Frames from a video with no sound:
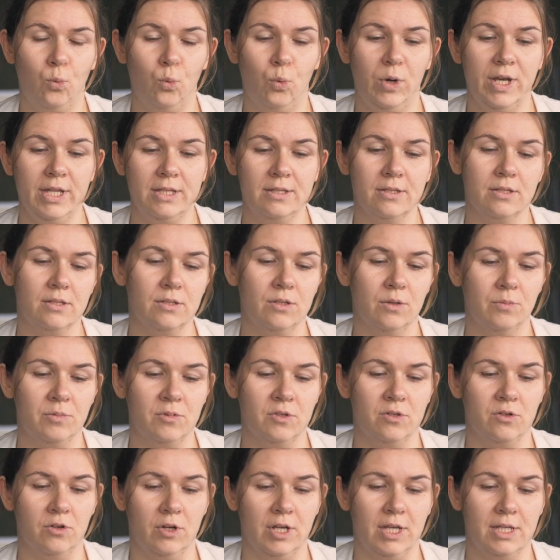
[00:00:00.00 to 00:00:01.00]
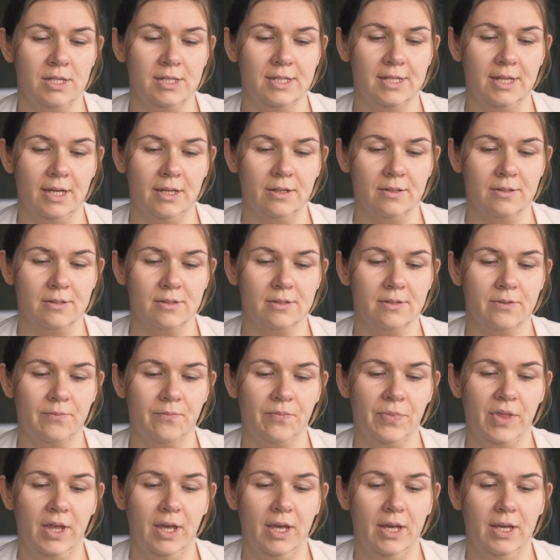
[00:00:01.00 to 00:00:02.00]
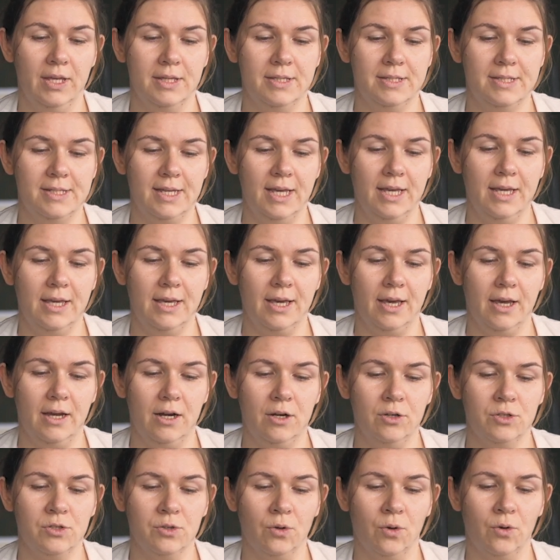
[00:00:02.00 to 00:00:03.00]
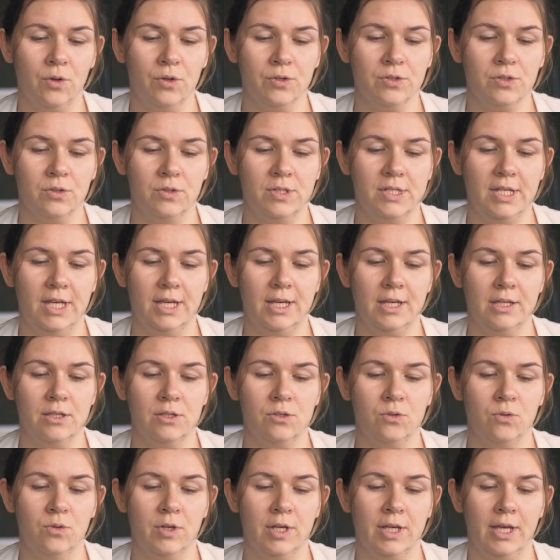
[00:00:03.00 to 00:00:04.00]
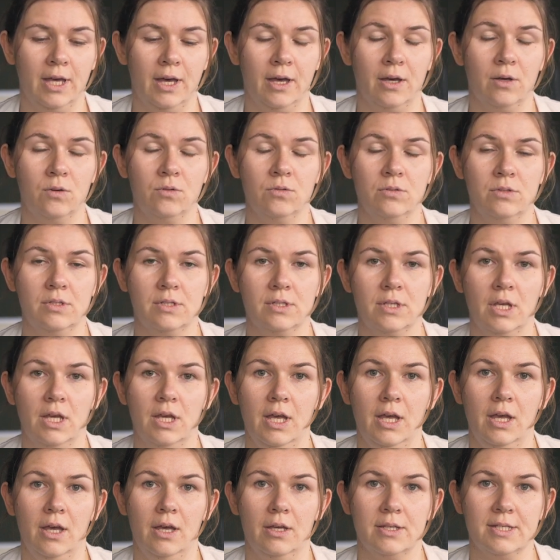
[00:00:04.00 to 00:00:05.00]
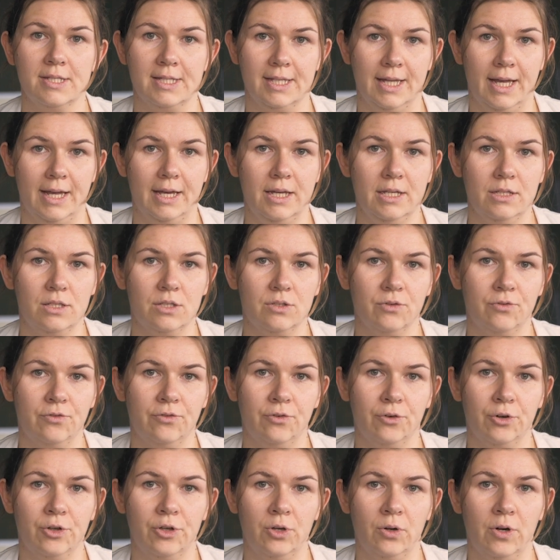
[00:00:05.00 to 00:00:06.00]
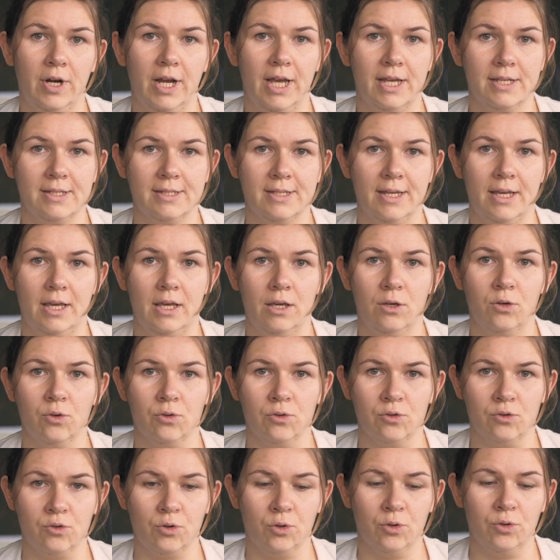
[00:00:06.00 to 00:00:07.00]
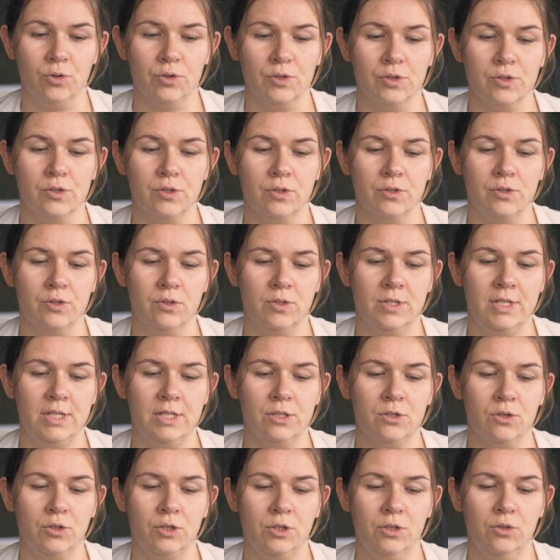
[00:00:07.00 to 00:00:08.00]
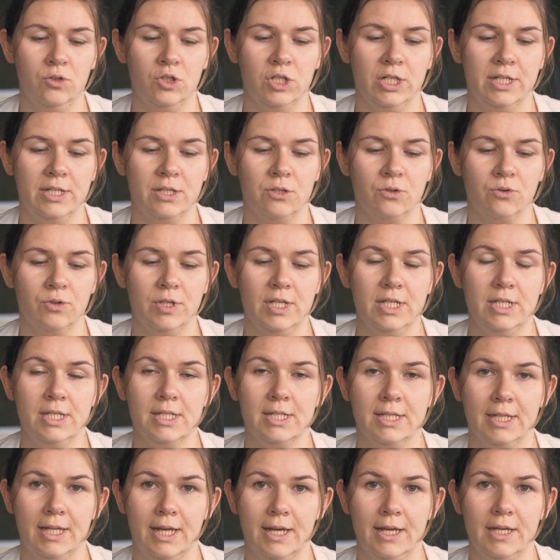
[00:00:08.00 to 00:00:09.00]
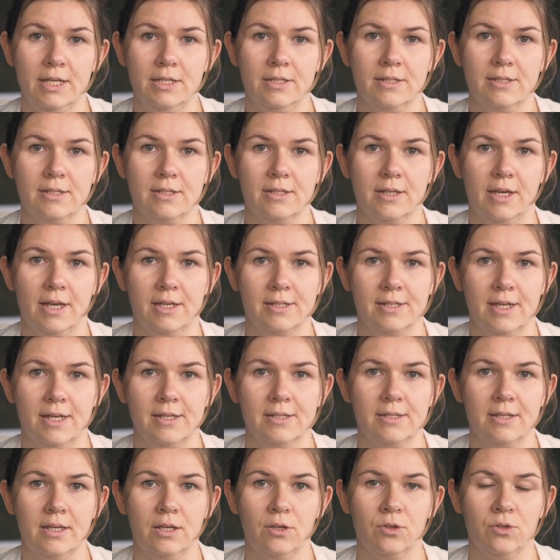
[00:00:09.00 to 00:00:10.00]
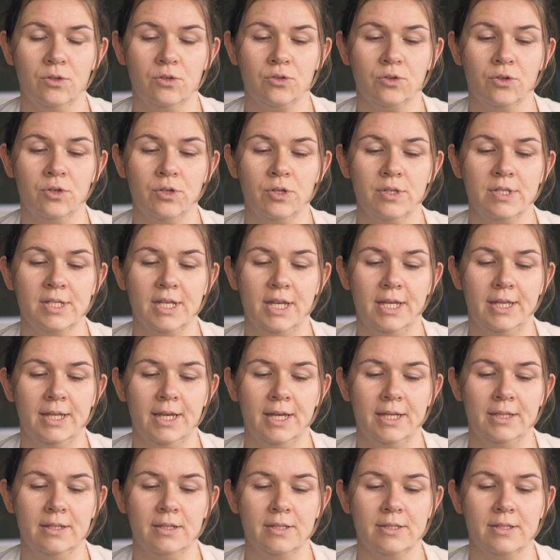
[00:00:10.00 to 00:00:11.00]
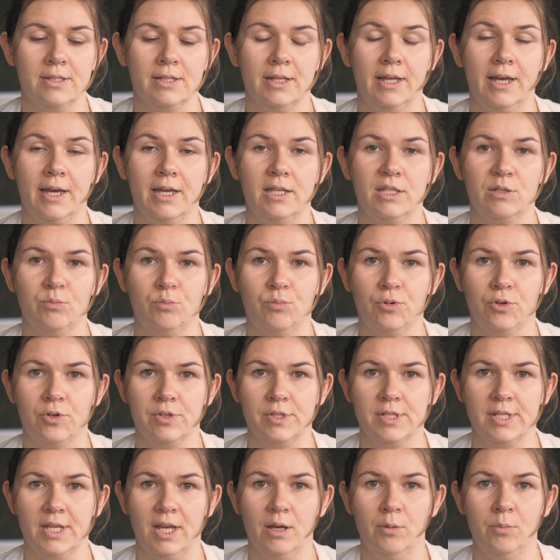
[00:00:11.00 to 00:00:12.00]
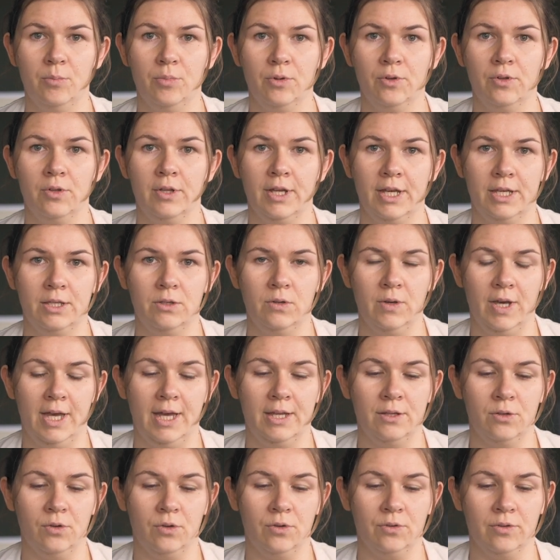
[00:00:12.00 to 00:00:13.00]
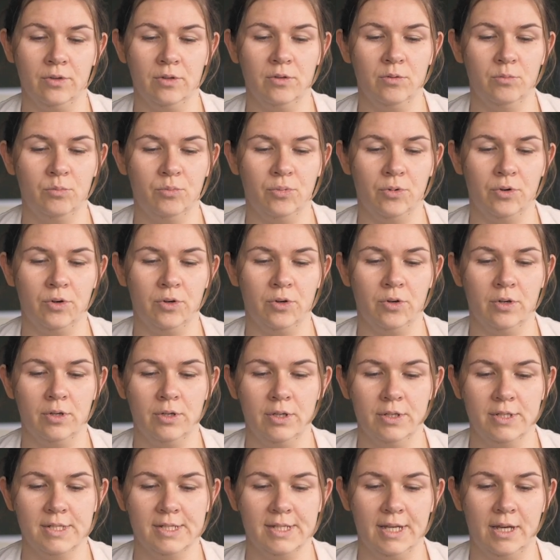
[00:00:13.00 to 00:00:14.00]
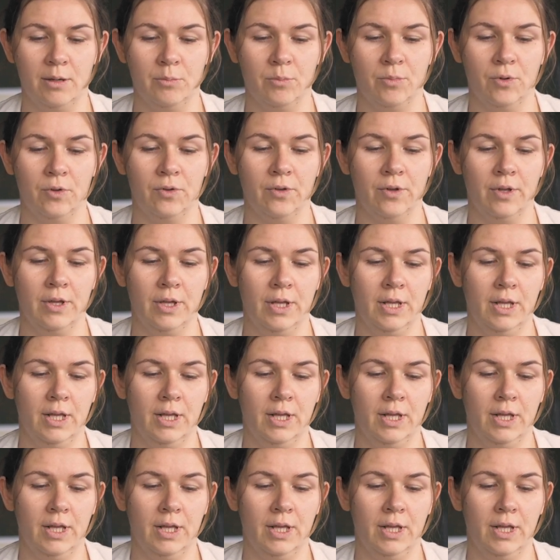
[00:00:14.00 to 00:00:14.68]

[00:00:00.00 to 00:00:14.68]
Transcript: with the substrate cells. Take care to also take into account slides for your assay controls. So these are usually three slides as assay controls and then a slide per sample and you add on per sample.